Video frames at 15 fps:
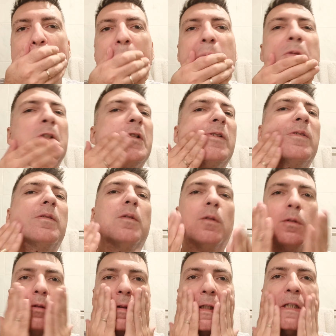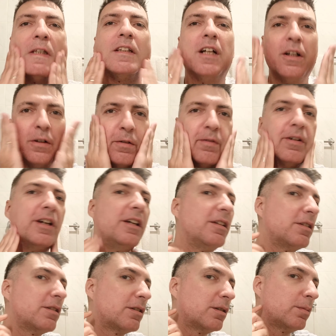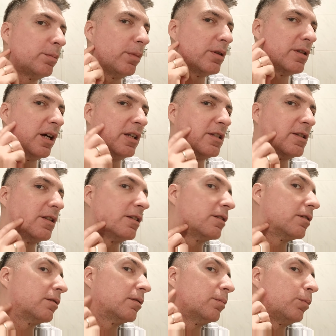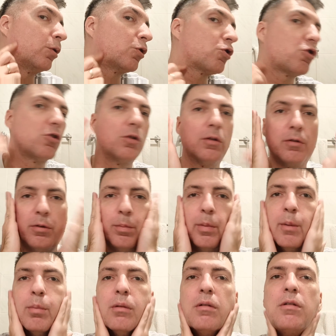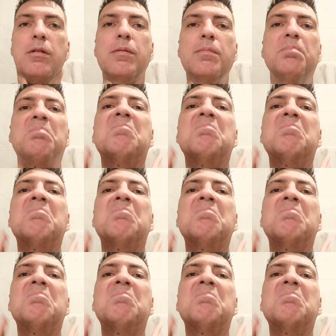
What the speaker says: No, on entire face, besides this portion of pimples,